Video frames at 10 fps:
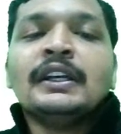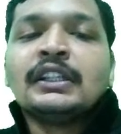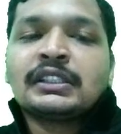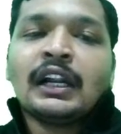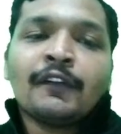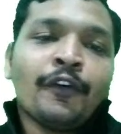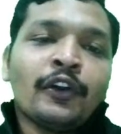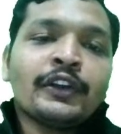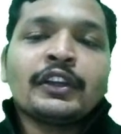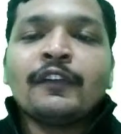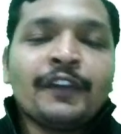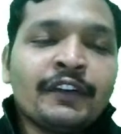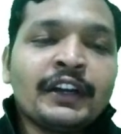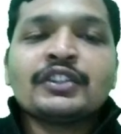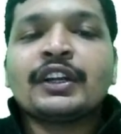Start following your
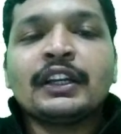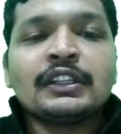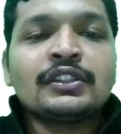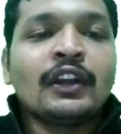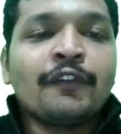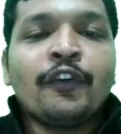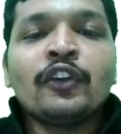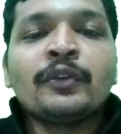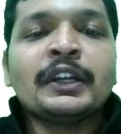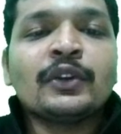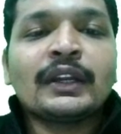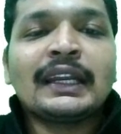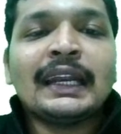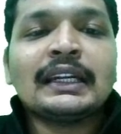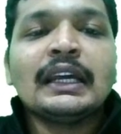favorite educators. You can follow me to
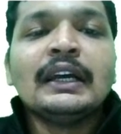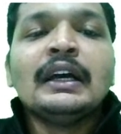get